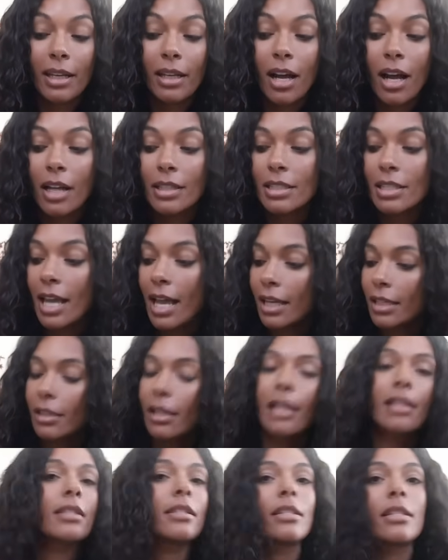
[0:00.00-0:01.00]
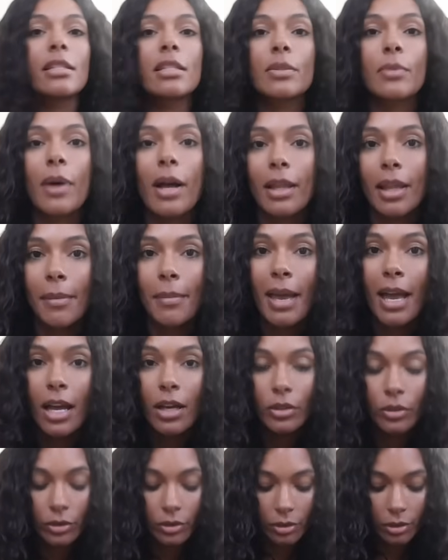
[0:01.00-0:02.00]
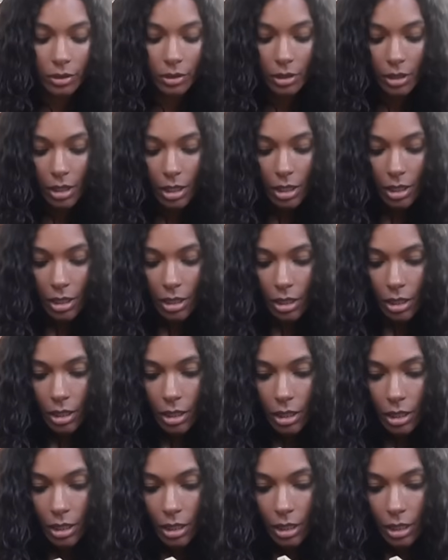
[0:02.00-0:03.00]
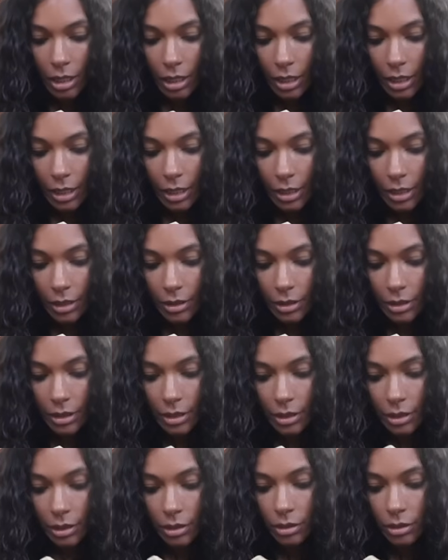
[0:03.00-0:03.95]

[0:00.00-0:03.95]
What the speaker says: contact lenses while I'm out. And